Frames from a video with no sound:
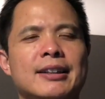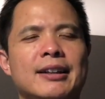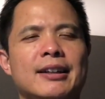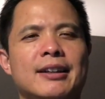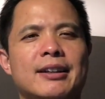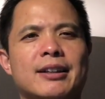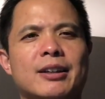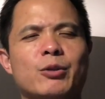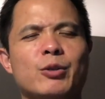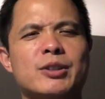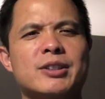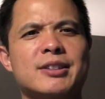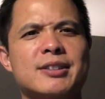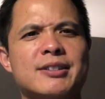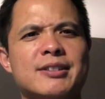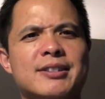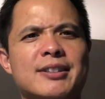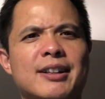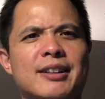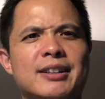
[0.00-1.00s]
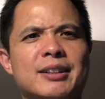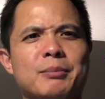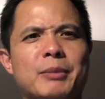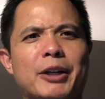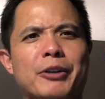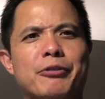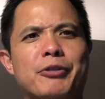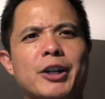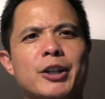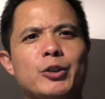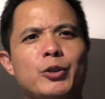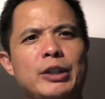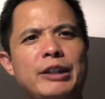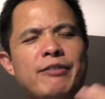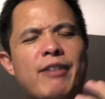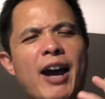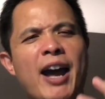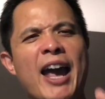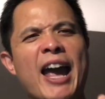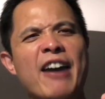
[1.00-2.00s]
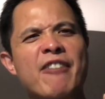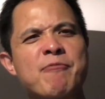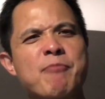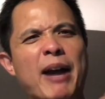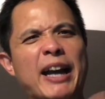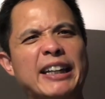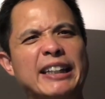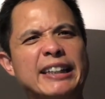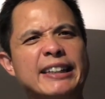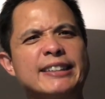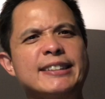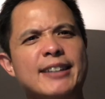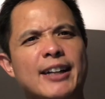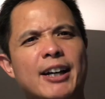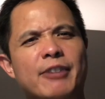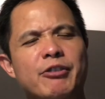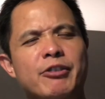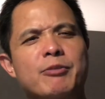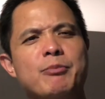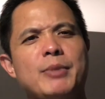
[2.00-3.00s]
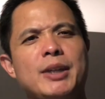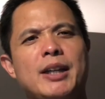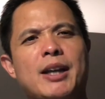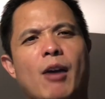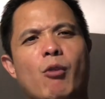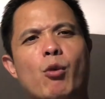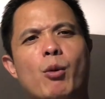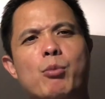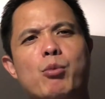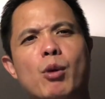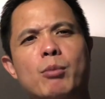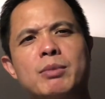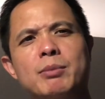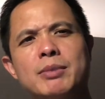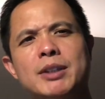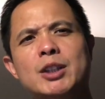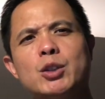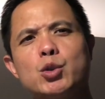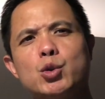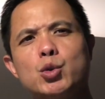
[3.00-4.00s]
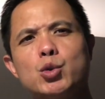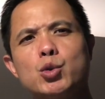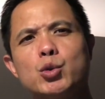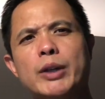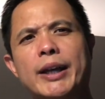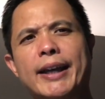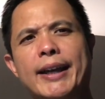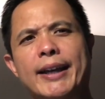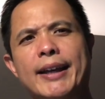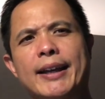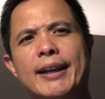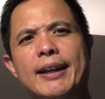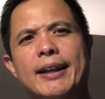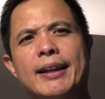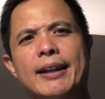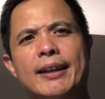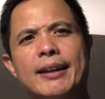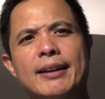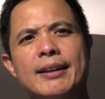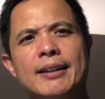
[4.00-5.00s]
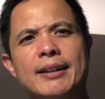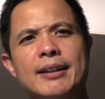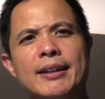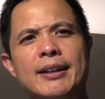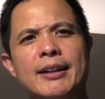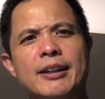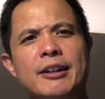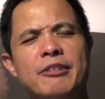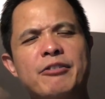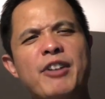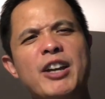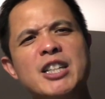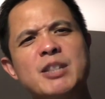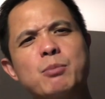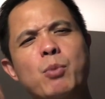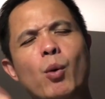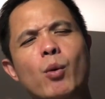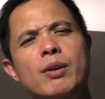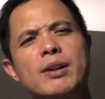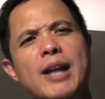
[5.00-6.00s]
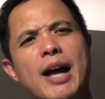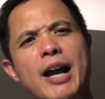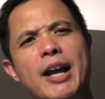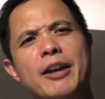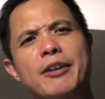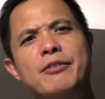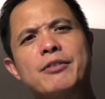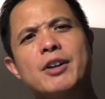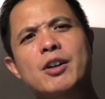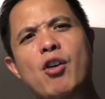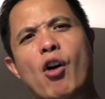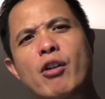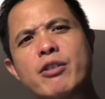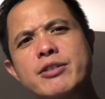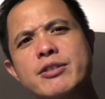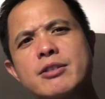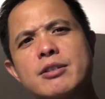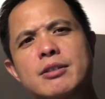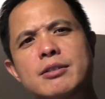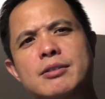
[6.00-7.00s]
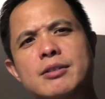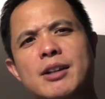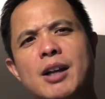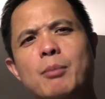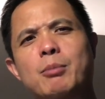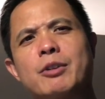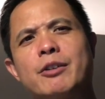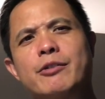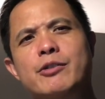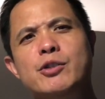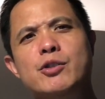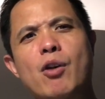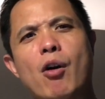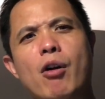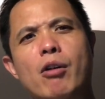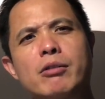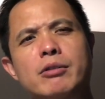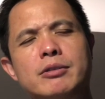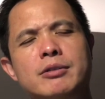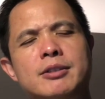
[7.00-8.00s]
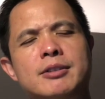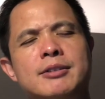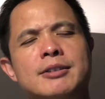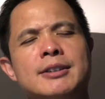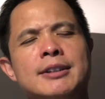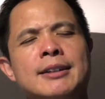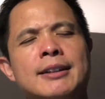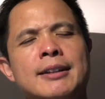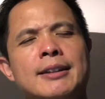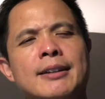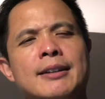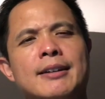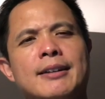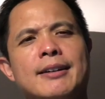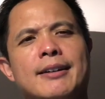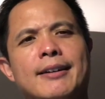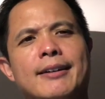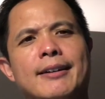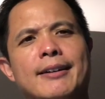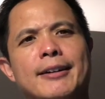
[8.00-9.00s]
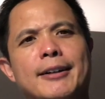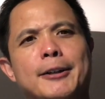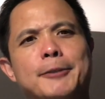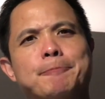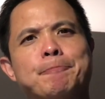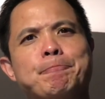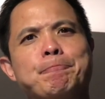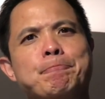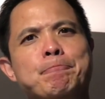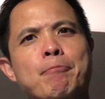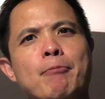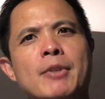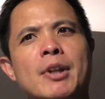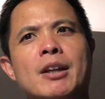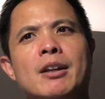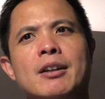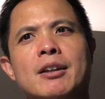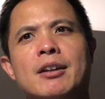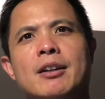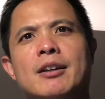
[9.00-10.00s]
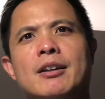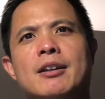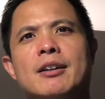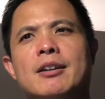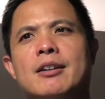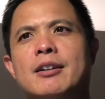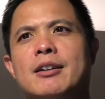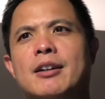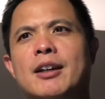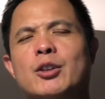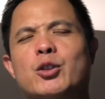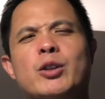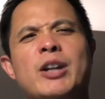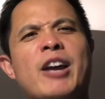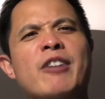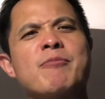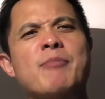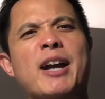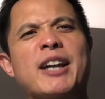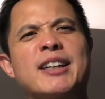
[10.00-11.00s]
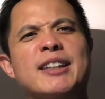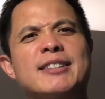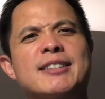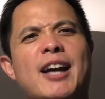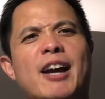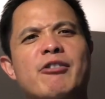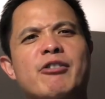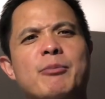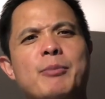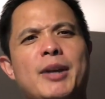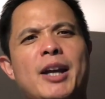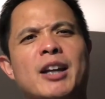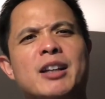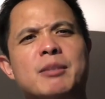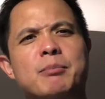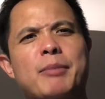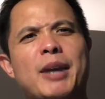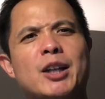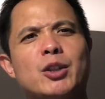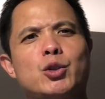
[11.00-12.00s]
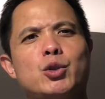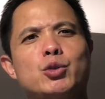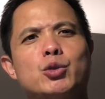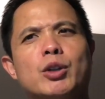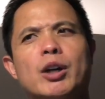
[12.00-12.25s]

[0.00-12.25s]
And I was just telling my friend, you know, if I have my guitar with me, I will probably do a Facebook Live concert, a couple of songs. Uh, yeah, I don't have my guitar with me. I'm gonna make do.